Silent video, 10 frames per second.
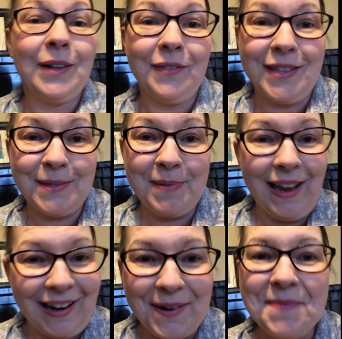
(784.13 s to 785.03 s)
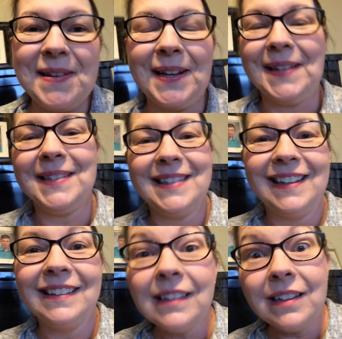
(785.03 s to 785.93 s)
rid of this piano because
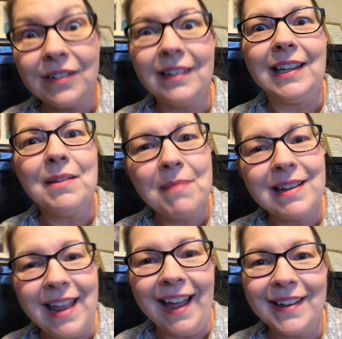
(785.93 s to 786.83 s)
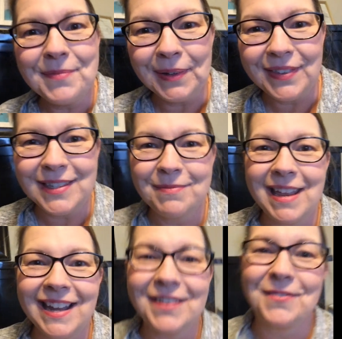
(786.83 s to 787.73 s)
literally my dad built this
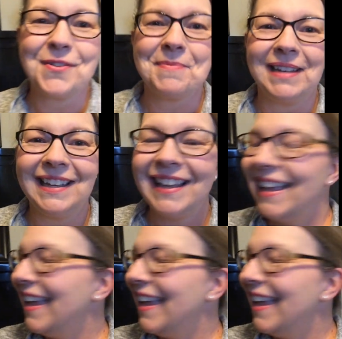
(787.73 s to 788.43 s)
piano for me.